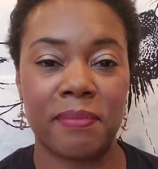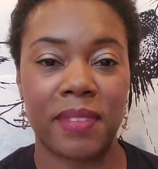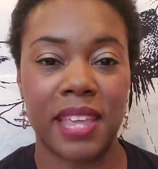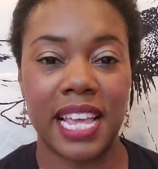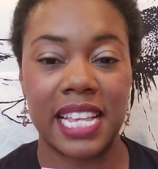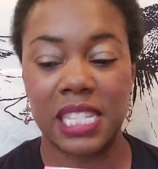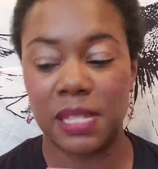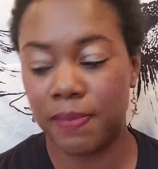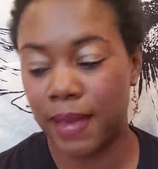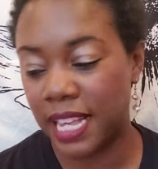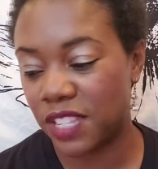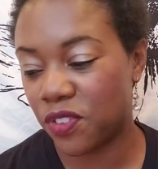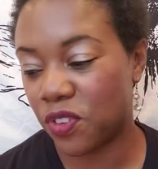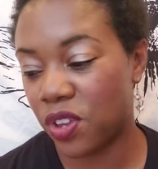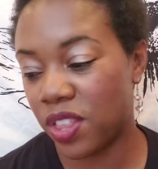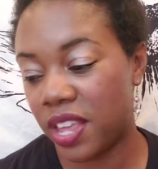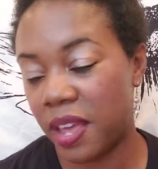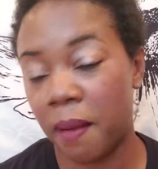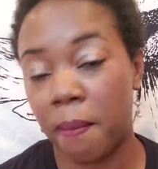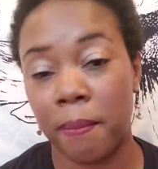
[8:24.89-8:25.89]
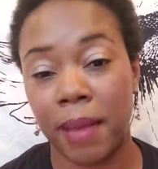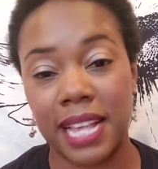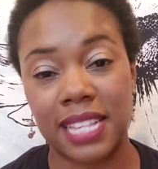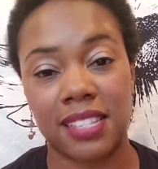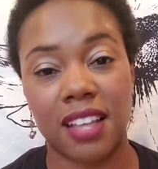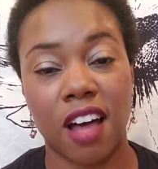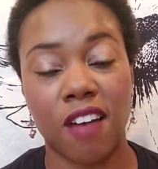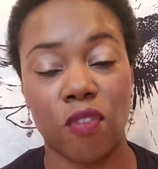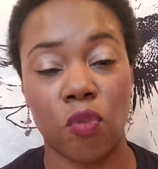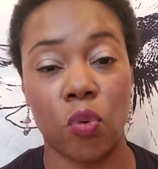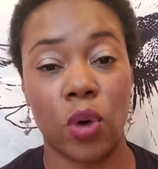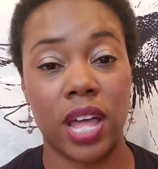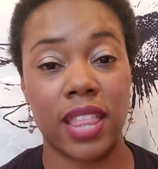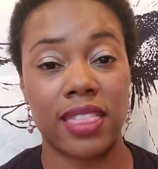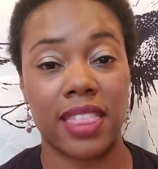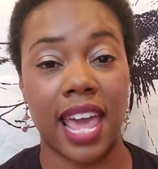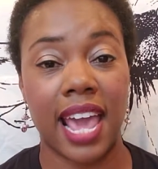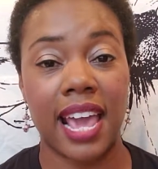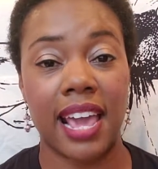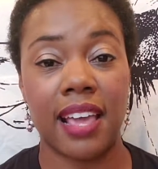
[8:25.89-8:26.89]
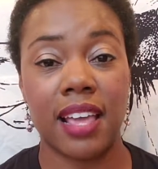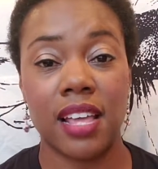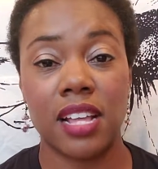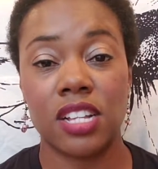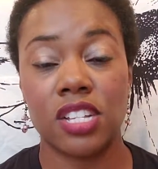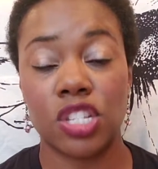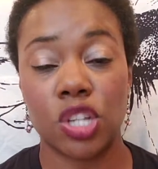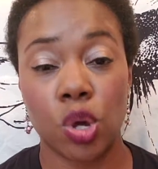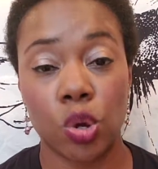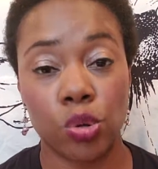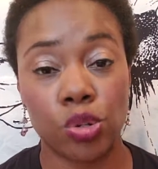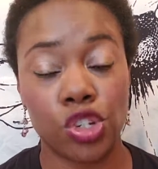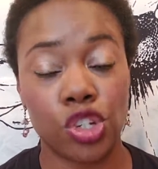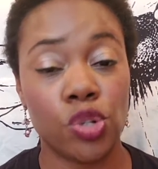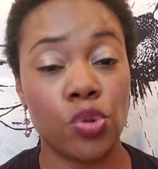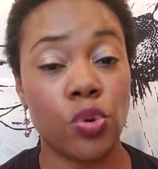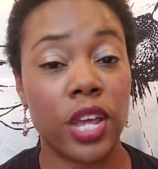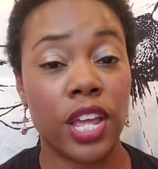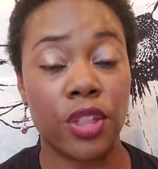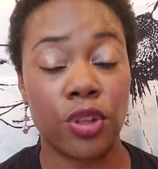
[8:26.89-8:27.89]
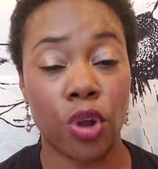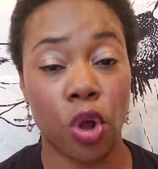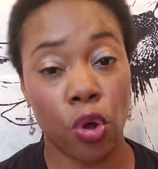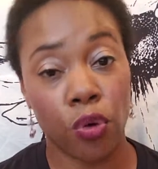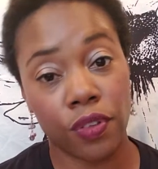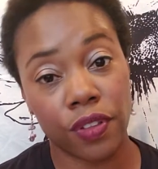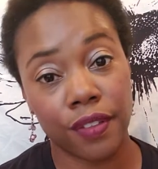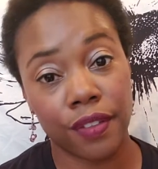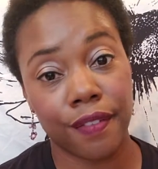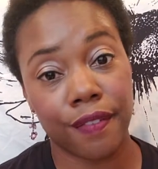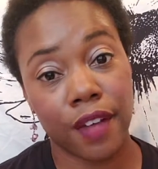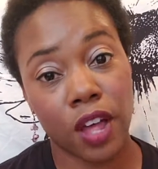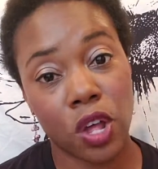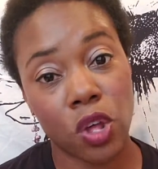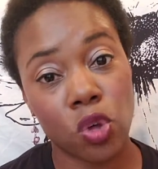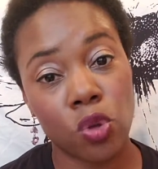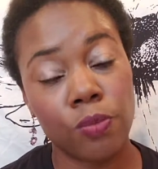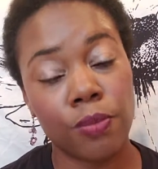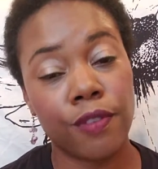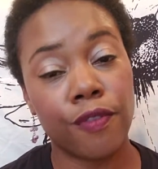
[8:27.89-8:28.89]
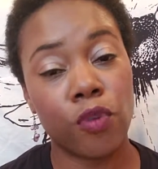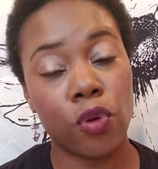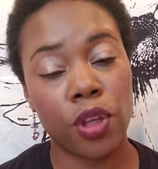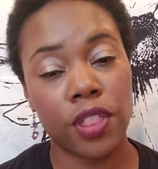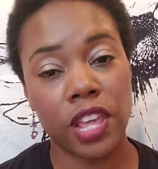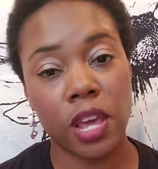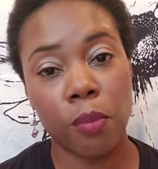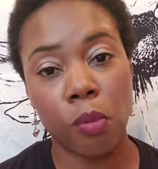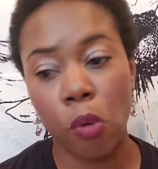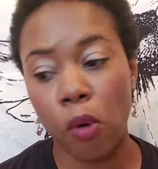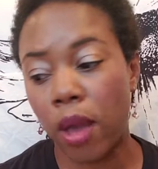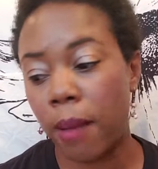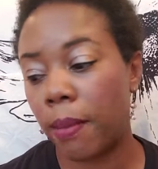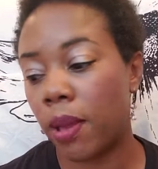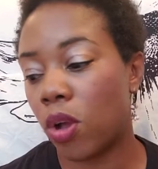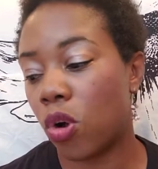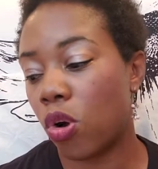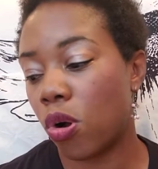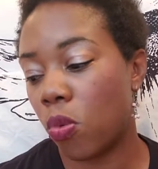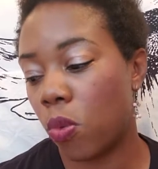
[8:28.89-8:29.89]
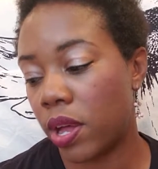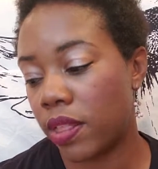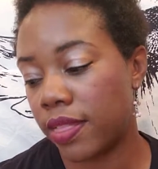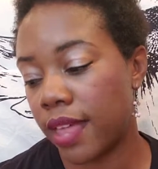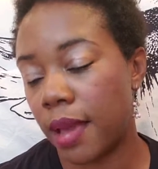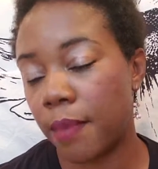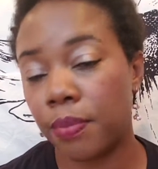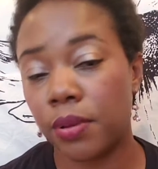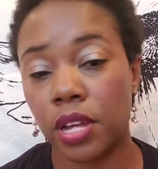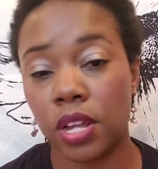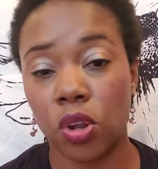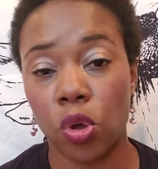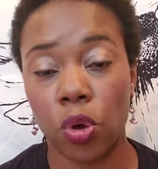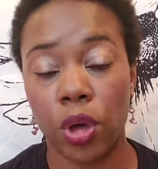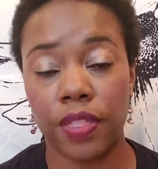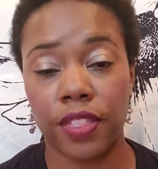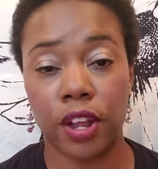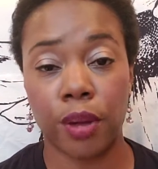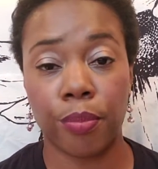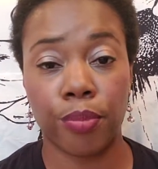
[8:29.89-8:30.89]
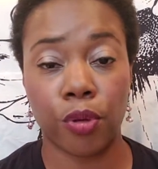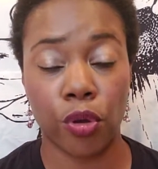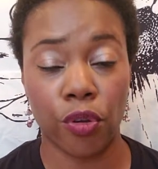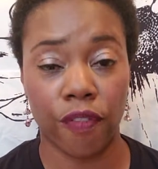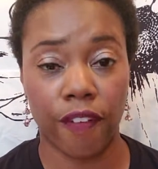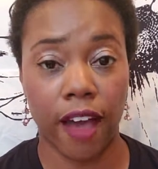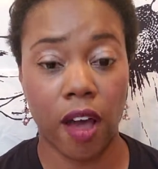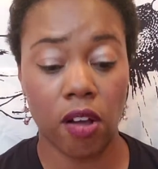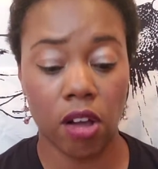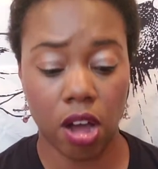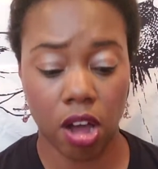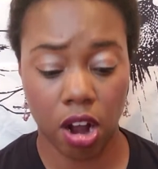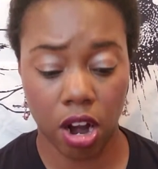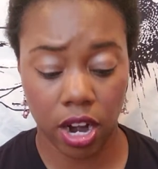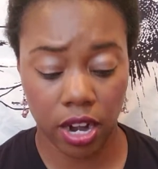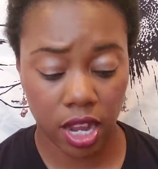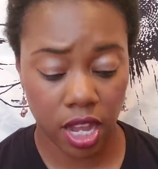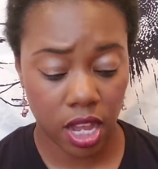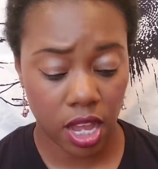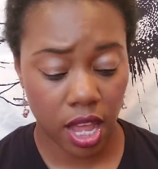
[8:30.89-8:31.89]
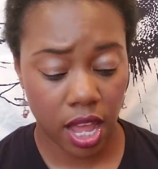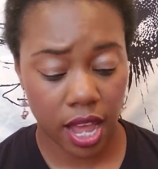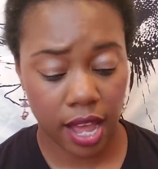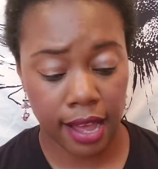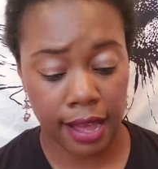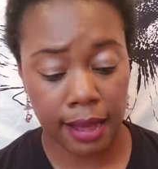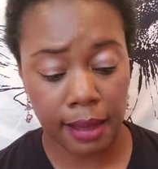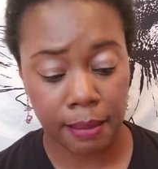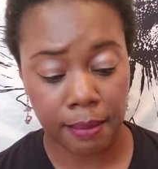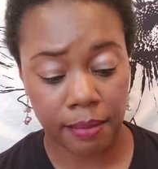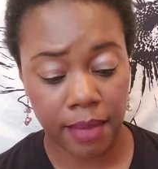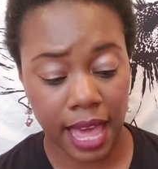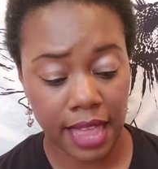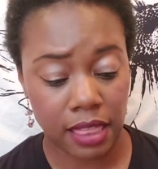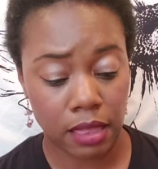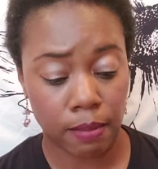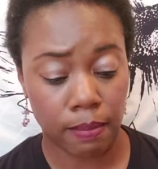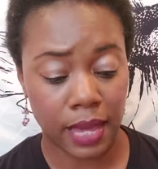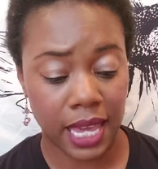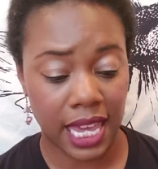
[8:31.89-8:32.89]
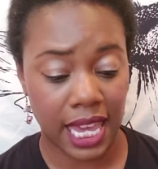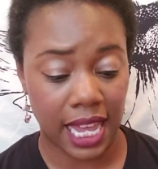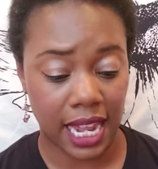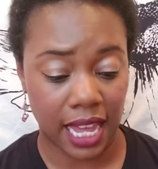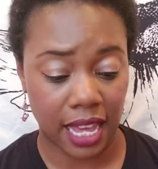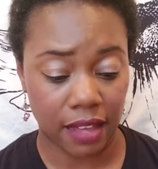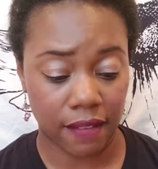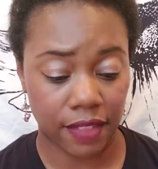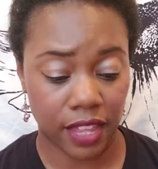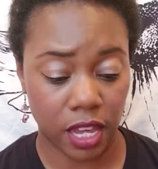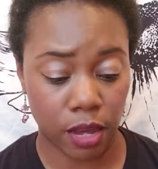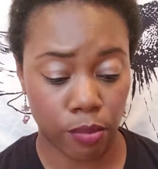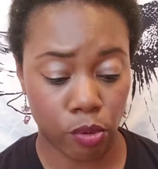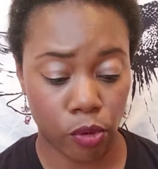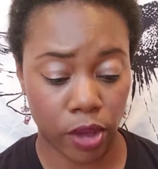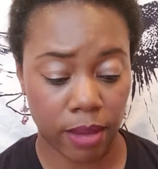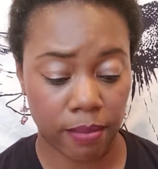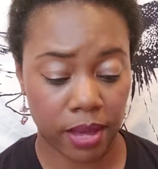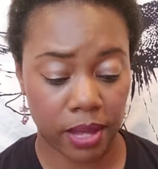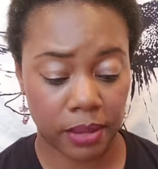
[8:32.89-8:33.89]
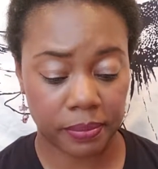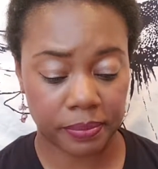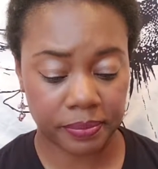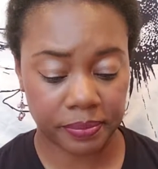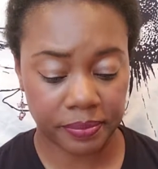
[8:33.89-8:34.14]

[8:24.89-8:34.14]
is best for them based off what they told you either over the phone before the appointment or what they put on their profile card at the beginning of the appointment.